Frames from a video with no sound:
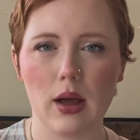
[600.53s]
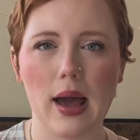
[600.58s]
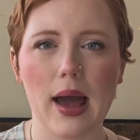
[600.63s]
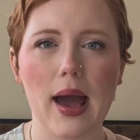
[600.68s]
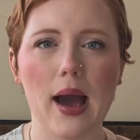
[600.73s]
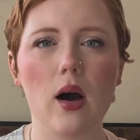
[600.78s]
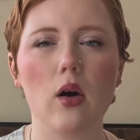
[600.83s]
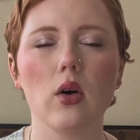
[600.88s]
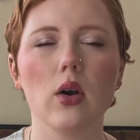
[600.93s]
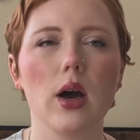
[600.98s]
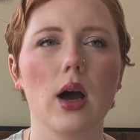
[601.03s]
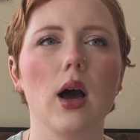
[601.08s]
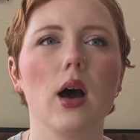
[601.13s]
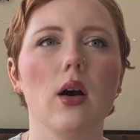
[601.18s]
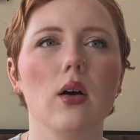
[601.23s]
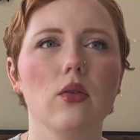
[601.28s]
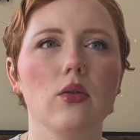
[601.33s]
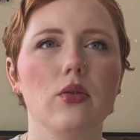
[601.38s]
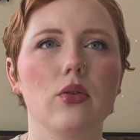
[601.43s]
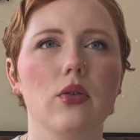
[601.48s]
out
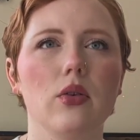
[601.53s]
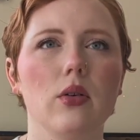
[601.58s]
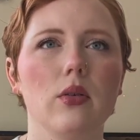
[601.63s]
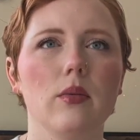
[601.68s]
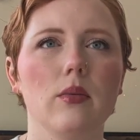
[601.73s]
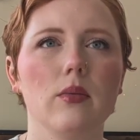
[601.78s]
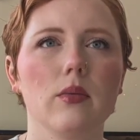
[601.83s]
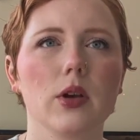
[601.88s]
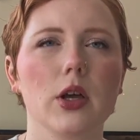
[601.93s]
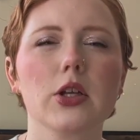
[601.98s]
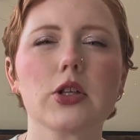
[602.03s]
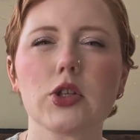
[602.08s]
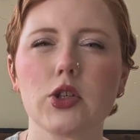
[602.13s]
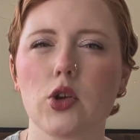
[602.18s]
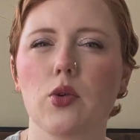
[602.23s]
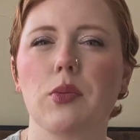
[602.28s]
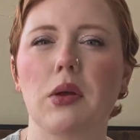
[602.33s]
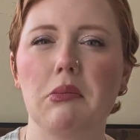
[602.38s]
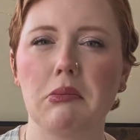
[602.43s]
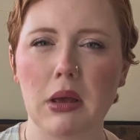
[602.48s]
of
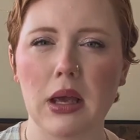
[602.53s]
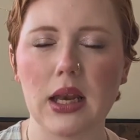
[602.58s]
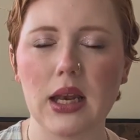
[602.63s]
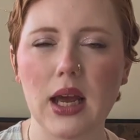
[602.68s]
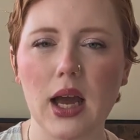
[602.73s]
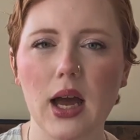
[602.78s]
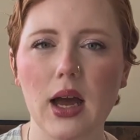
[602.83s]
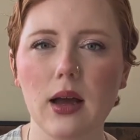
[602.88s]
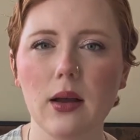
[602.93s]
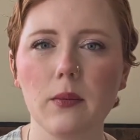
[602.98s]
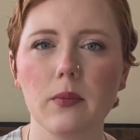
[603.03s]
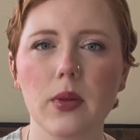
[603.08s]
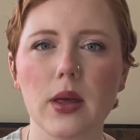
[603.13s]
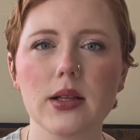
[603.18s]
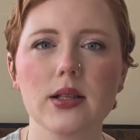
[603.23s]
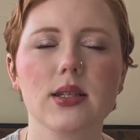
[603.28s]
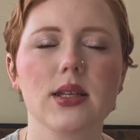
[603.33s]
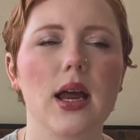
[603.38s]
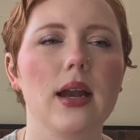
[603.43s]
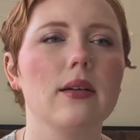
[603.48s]
consuming media
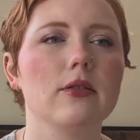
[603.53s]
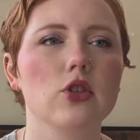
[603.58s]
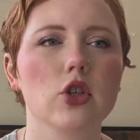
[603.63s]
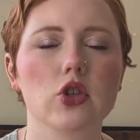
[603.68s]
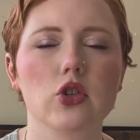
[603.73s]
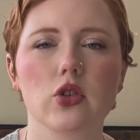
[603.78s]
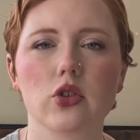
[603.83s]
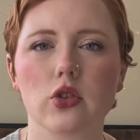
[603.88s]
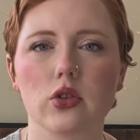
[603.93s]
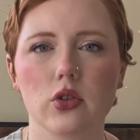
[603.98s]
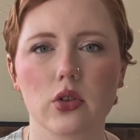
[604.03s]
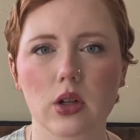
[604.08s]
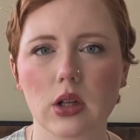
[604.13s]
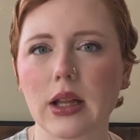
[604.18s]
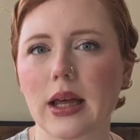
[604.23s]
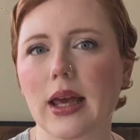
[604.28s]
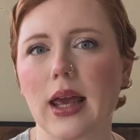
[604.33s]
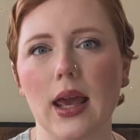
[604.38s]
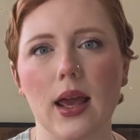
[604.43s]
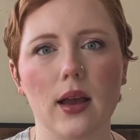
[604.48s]
instead of just
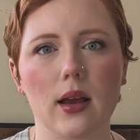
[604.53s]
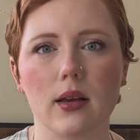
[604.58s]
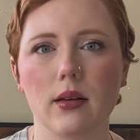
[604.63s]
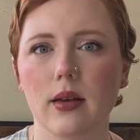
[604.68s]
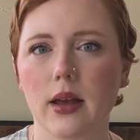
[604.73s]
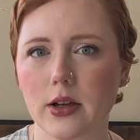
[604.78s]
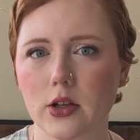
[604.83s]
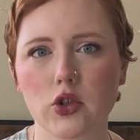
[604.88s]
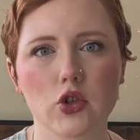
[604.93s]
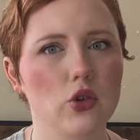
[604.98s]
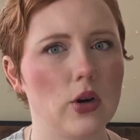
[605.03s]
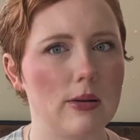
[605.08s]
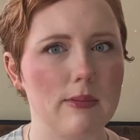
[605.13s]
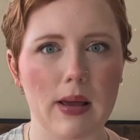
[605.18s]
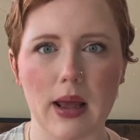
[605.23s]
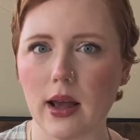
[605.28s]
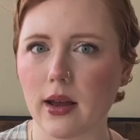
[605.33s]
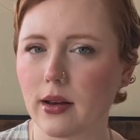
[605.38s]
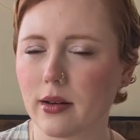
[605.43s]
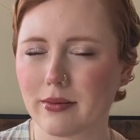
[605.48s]
clicking and
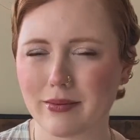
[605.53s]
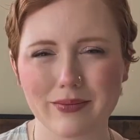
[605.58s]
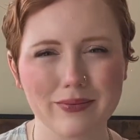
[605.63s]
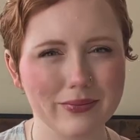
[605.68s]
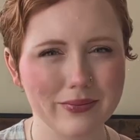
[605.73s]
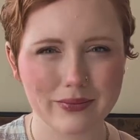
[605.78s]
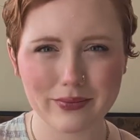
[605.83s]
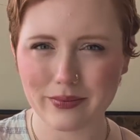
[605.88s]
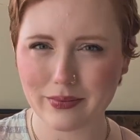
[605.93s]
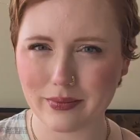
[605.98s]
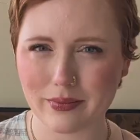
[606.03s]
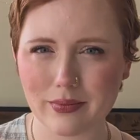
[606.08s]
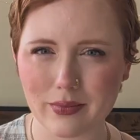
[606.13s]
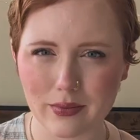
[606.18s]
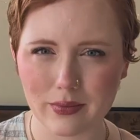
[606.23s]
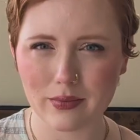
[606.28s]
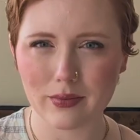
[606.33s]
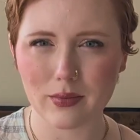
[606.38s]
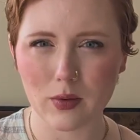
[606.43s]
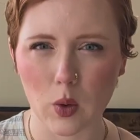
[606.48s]
streaming
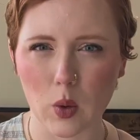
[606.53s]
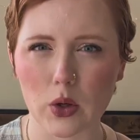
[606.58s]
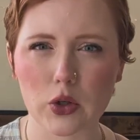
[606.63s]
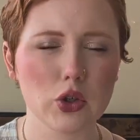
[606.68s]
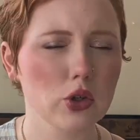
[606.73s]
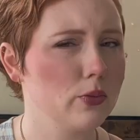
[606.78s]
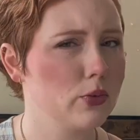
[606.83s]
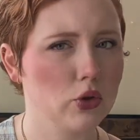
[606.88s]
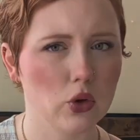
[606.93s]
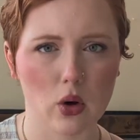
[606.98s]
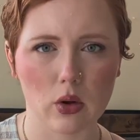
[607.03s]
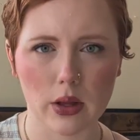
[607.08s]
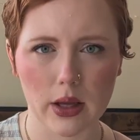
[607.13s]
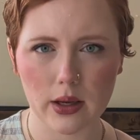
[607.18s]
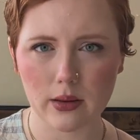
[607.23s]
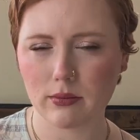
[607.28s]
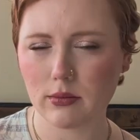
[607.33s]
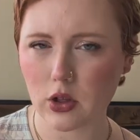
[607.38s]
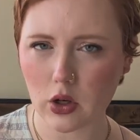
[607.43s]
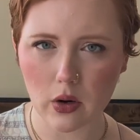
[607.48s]
or doom
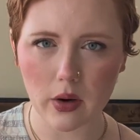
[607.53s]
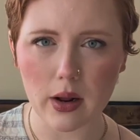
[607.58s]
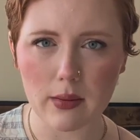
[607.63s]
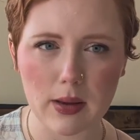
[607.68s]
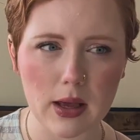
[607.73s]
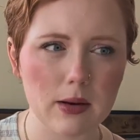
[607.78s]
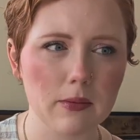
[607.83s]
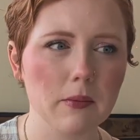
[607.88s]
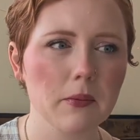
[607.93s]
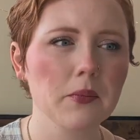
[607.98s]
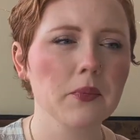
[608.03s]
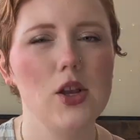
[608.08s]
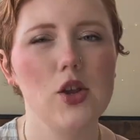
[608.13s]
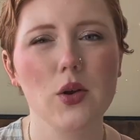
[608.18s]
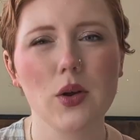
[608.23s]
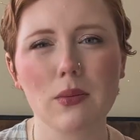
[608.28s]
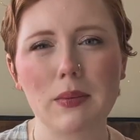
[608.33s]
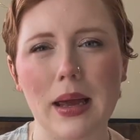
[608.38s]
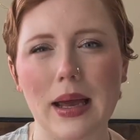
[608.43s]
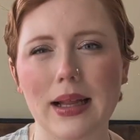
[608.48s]
scrolling. You know what I mean? You
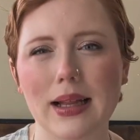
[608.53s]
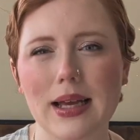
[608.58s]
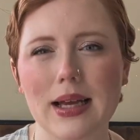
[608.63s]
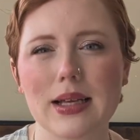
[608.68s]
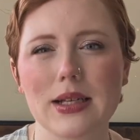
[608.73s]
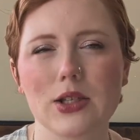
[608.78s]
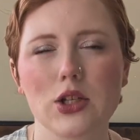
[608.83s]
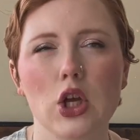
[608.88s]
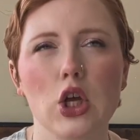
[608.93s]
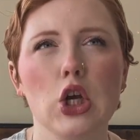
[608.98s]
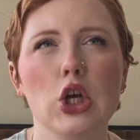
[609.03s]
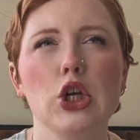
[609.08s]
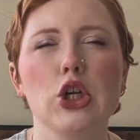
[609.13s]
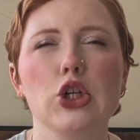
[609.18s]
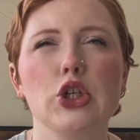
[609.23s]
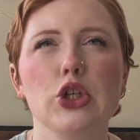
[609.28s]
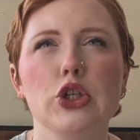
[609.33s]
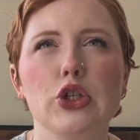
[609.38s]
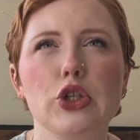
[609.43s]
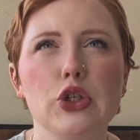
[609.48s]
can make this
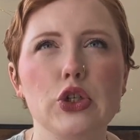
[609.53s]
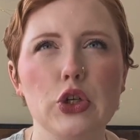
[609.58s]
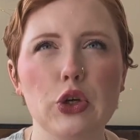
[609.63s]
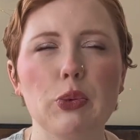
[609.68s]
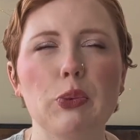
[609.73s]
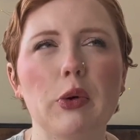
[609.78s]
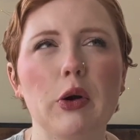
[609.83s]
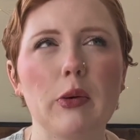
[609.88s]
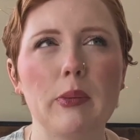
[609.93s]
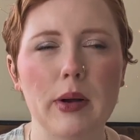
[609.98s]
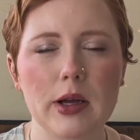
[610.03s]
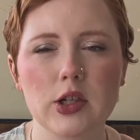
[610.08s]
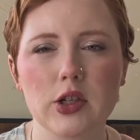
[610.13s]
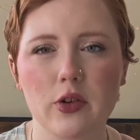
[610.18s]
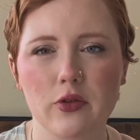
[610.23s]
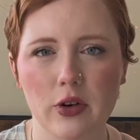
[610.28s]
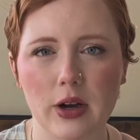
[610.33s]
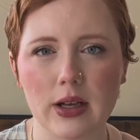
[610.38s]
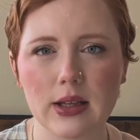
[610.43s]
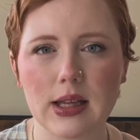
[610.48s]
super
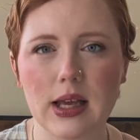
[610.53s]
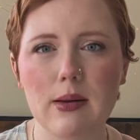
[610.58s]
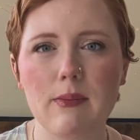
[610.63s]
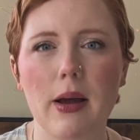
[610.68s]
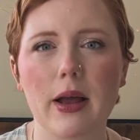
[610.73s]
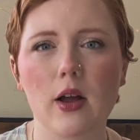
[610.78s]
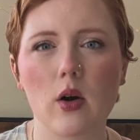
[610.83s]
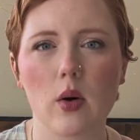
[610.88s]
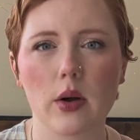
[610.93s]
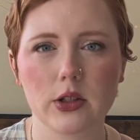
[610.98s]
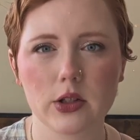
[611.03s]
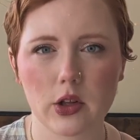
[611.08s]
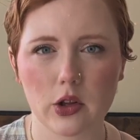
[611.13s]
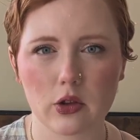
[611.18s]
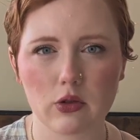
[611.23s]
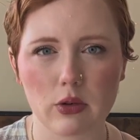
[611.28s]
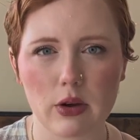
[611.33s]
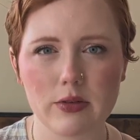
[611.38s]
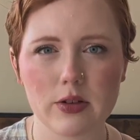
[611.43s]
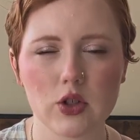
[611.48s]
budget friendly by going to the
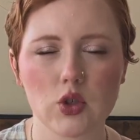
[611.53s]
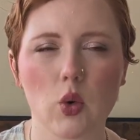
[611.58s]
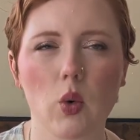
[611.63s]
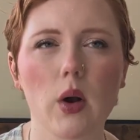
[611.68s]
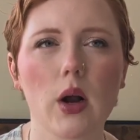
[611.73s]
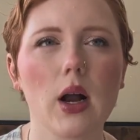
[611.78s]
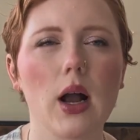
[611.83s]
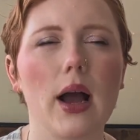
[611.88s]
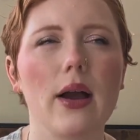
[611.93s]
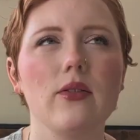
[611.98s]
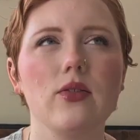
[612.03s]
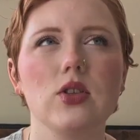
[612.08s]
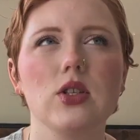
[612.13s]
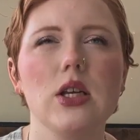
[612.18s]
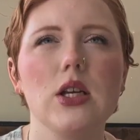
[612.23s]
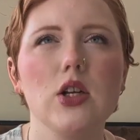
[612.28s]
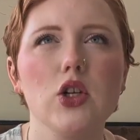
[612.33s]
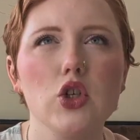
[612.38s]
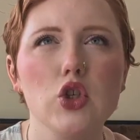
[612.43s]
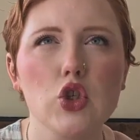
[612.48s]
thrift store. I've
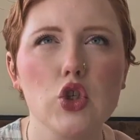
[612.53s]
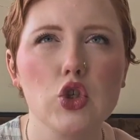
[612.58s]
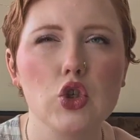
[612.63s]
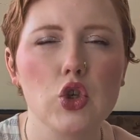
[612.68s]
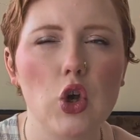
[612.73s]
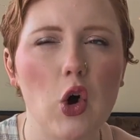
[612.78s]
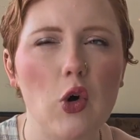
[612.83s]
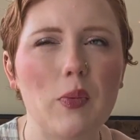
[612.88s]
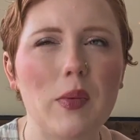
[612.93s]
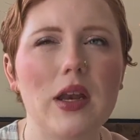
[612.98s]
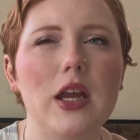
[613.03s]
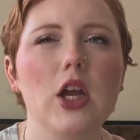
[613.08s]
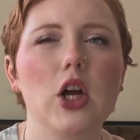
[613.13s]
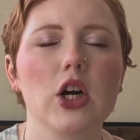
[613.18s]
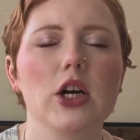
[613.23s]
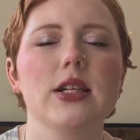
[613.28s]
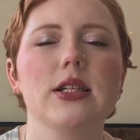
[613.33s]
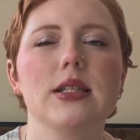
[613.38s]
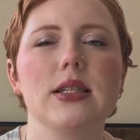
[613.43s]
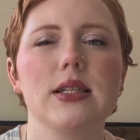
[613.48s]
seen so many
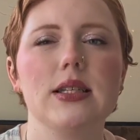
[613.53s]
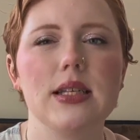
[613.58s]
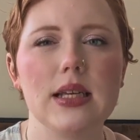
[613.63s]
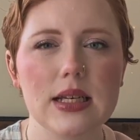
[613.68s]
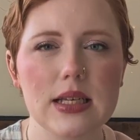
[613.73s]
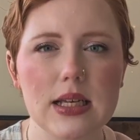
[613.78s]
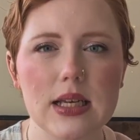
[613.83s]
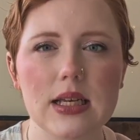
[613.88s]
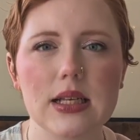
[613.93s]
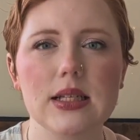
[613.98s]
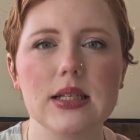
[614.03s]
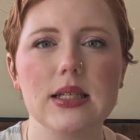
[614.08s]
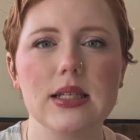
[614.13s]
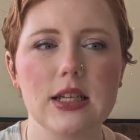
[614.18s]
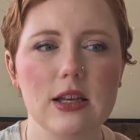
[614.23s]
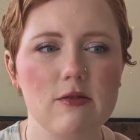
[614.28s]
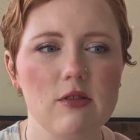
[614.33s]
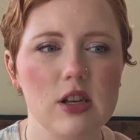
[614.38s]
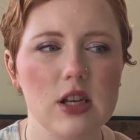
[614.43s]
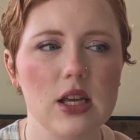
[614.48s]
good CDs,
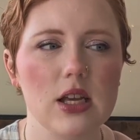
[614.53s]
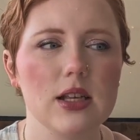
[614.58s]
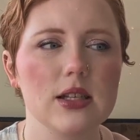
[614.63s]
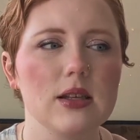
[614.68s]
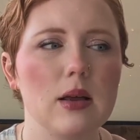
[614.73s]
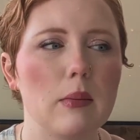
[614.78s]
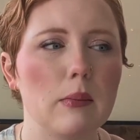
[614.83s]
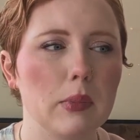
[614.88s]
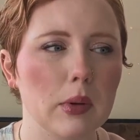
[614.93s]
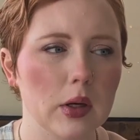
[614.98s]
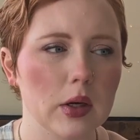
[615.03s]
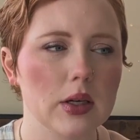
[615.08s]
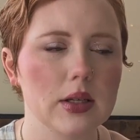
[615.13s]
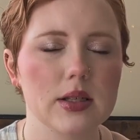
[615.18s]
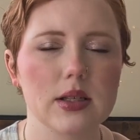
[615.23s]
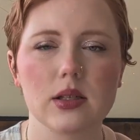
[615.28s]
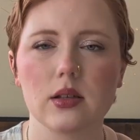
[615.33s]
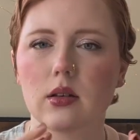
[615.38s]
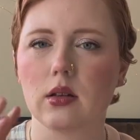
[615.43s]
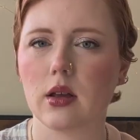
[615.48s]
DVDs,
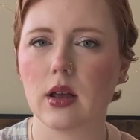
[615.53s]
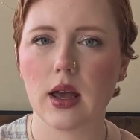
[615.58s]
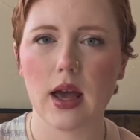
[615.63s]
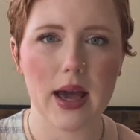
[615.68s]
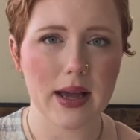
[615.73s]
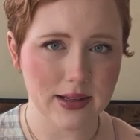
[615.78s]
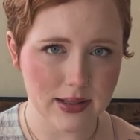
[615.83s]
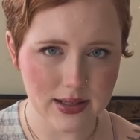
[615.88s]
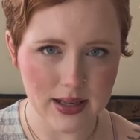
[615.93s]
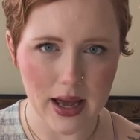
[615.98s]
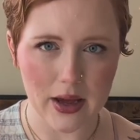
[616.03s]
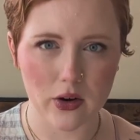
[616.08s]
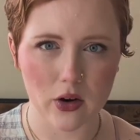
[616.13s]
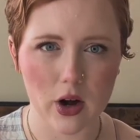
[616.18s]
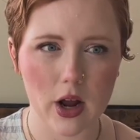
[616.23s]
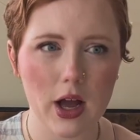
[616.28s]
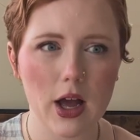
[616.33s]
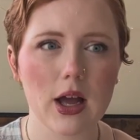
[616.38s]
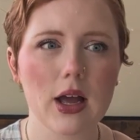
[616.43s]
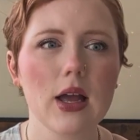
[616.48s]
books,
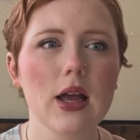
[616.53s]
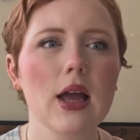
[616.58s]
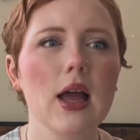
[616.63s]
etc.